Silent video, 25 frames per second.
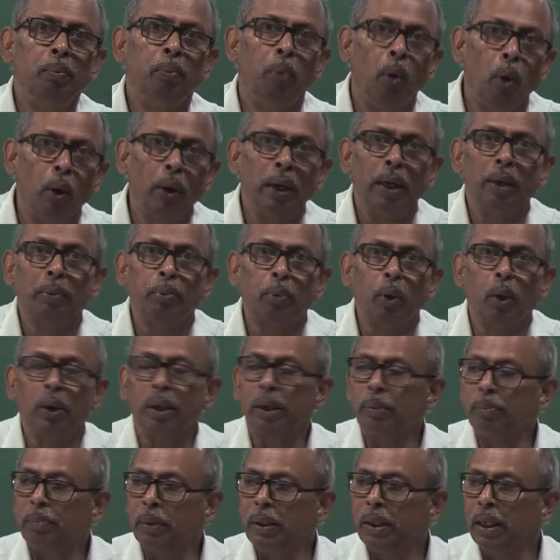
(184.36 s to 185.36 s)
born and
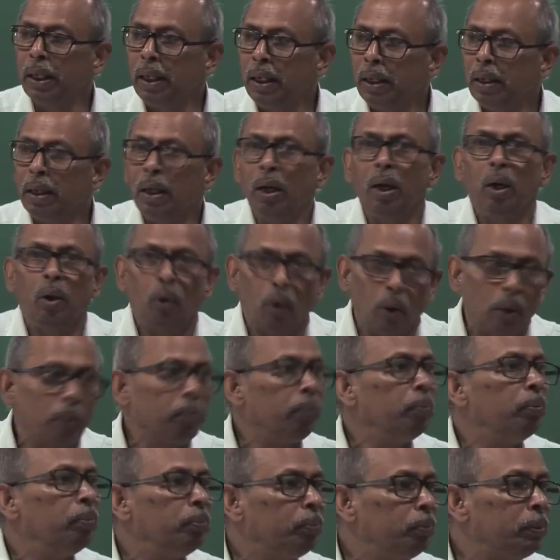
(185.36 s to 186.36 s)
brought up in a,
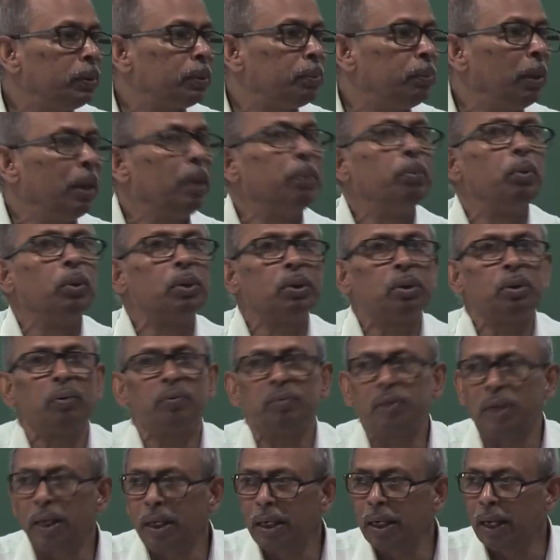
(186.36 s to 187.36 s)
or spend most
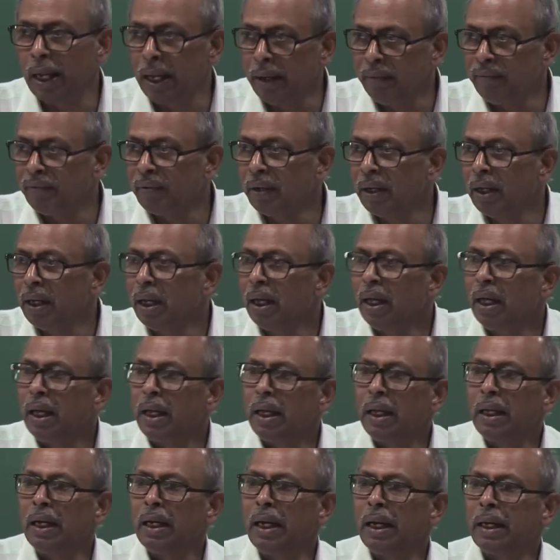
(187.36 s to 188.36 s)
of their life
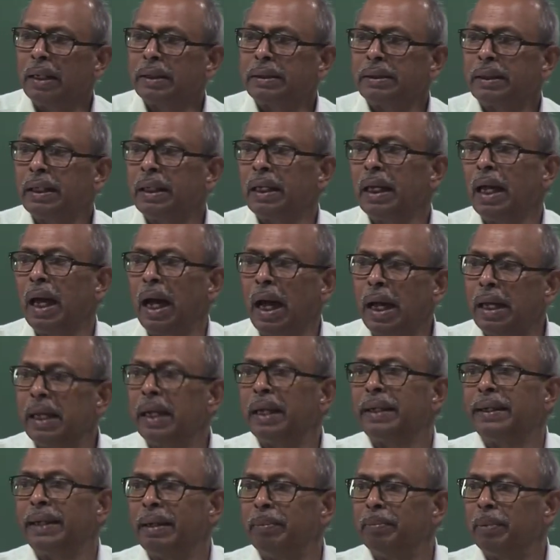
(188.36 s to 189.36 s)
in, let us say,
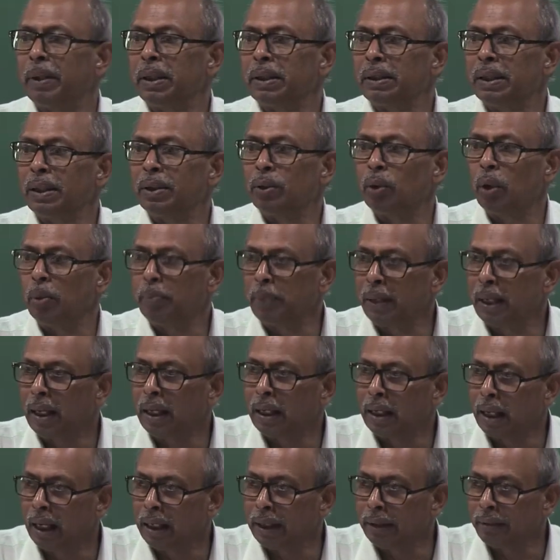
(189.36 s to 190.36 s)
higher temperature
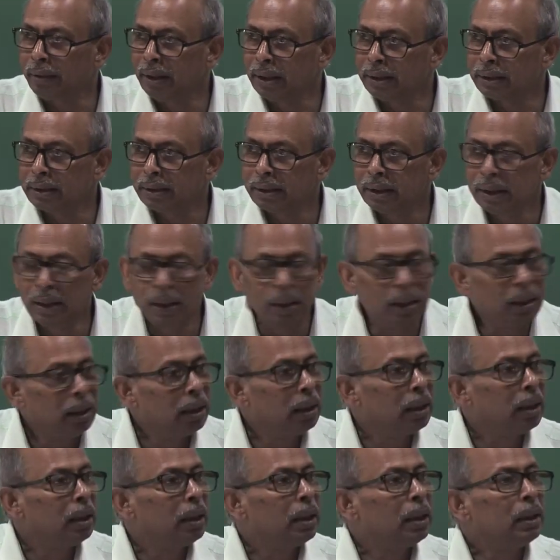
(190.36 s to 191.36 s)
tropical countries,
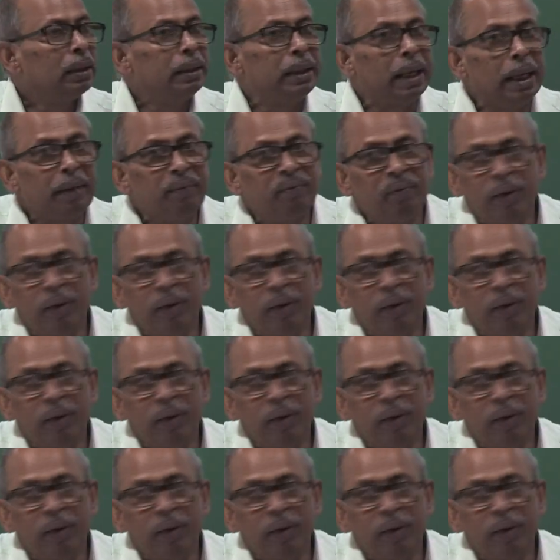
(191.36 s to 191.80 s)
they